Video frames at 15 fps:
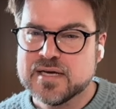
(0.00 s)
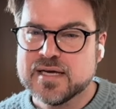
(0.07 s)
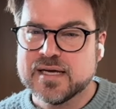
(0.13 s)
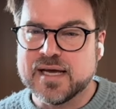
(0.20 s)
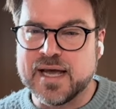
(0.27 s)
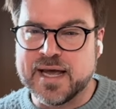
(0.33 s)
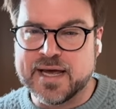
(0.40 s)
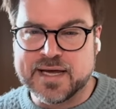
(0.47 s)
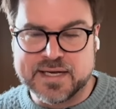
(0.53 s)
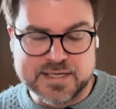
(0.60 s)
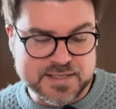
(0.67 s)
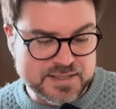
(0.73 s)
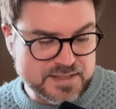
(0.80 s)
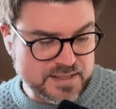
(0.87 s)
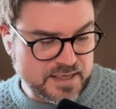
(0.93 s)

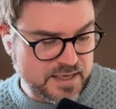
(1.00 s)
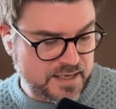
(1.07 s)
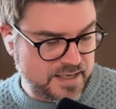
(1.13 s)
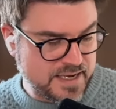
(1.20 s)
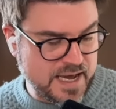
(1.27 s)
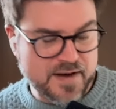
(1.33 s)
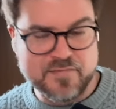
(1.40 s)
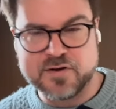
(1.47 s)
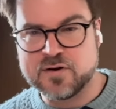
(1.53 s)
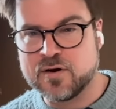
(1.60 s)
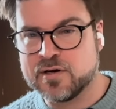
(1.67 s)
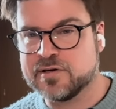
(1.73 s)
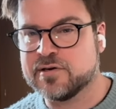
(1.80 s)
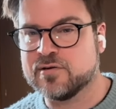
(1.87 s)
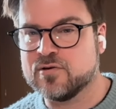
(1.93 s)
and have it
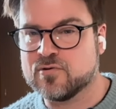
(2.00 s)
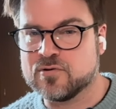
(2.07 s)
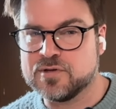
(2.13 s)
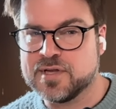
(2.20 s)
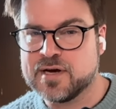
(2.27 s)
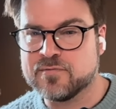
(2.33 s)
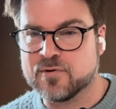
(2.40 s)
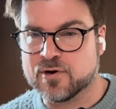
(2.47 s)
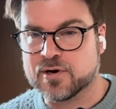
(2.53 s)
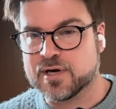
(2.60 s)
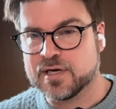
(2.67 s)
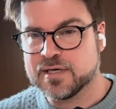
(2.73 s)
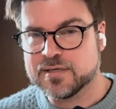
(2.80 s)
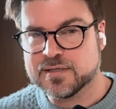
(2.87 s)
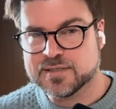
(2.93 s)
on your local network.
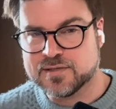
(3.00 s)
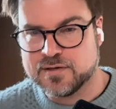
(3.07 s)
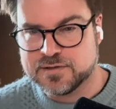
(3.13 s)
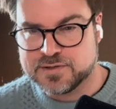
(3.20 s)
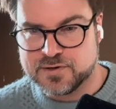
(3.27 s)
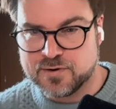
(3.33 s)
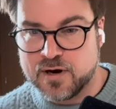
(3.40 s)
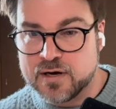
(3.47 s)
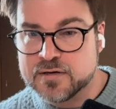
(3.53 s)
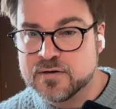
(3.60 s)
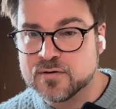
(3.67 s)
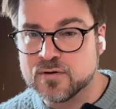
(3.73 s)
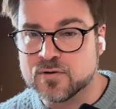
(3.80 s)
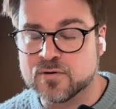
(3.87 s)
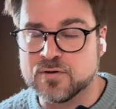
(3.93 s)
And as long as you're on
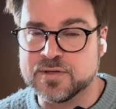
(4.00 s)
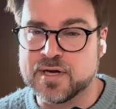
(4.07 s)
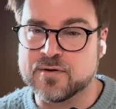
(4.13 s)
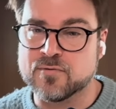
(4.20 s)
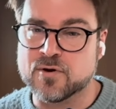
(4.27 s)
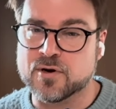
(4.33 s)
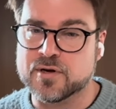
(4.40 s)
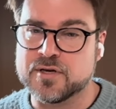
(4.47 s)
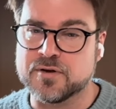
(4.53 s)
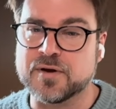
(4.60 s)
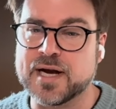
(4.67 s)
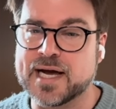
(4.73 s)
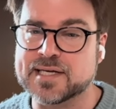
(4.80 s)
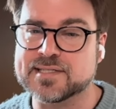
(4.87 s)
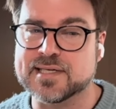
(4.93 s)
your local network, you can
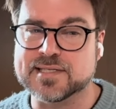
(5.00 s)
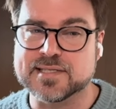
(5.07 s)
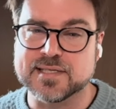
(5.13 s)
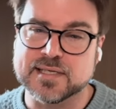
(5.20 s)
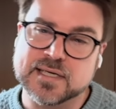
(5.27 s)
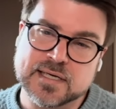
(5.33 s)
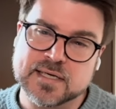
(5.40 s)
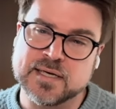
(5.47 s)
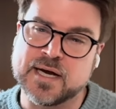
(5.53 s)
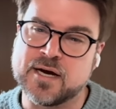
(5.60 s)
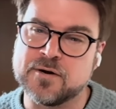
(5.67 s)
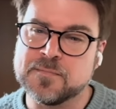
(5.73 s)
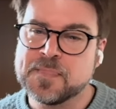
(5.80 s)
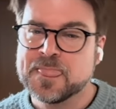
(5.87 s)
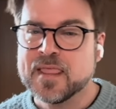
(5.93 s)
access it.
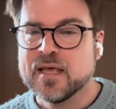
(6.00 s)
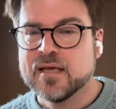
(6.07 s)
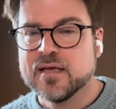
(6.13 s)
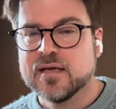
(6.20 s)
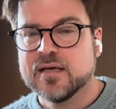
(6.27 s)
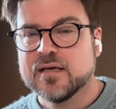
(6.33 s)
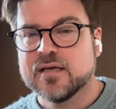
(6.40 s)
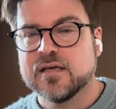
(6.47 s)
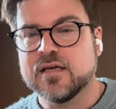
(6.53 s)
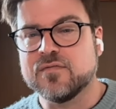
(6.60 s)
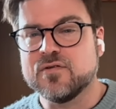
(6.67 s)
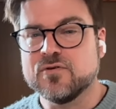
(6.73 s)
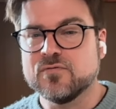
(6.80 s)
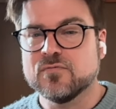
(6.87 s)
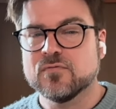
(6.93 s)
Now,
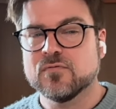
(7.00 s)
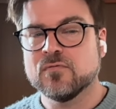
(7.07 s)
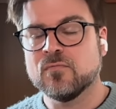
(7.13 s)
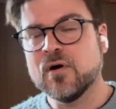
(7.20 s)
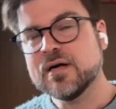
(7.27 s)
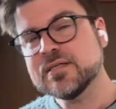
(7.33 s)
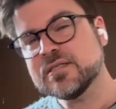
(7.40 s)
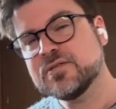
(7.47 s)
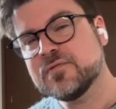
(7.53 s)
if you want to